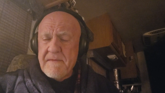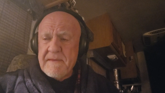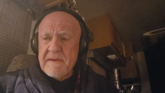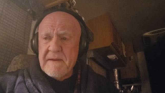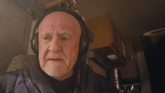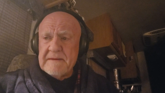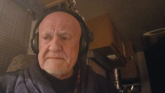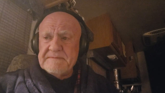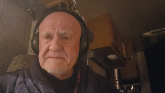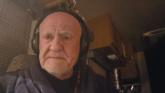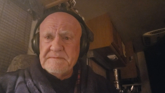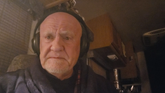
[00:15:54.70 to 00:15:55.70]

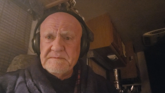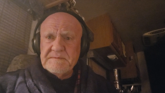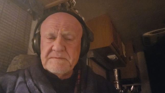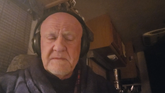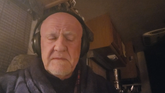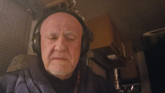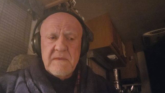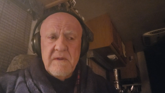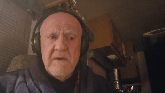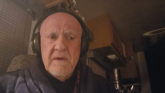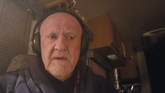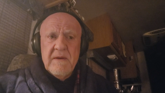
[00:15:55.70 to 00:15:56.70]

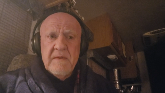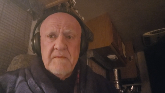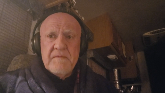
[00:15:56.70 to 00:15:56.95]
Nothing is said.